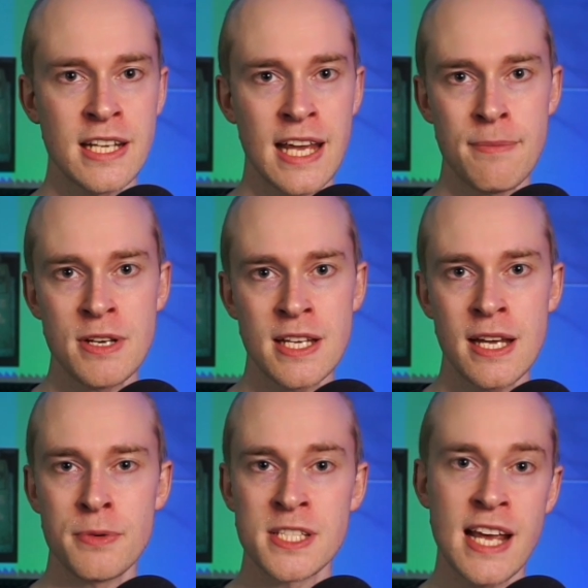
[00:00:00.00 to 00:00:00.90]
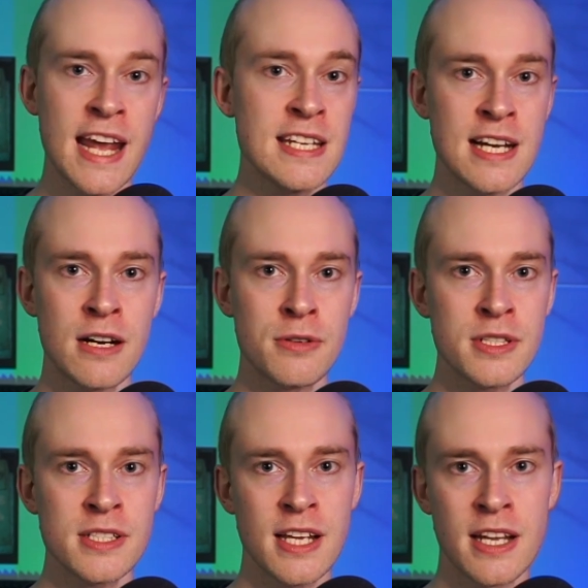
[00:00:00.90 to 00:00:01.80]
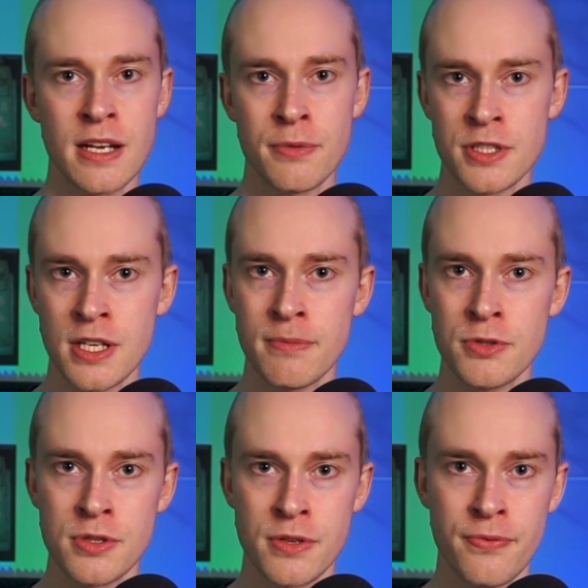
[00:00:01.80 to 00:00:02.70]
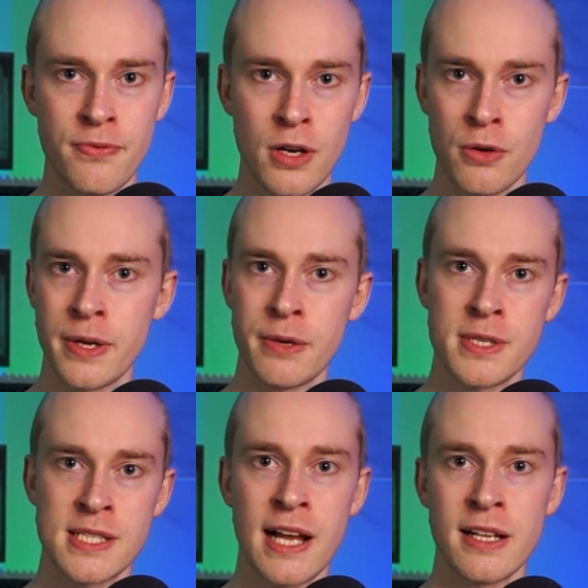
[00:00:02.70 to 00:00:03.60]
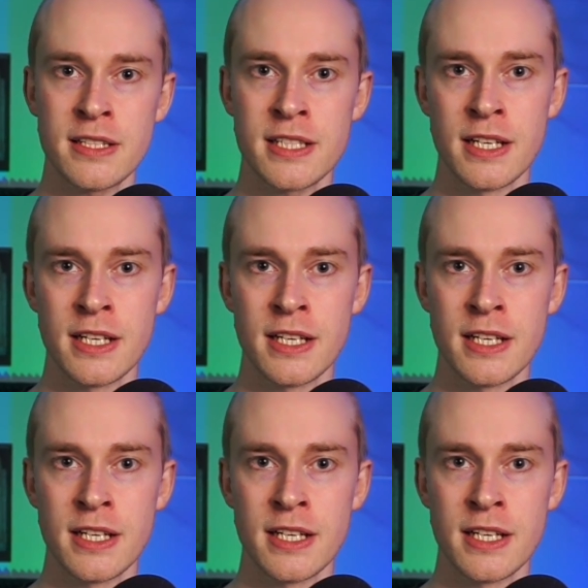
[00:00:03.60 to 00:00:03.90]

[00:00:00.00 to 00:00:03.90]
a gaming day with 8 hours and I would come to the following result.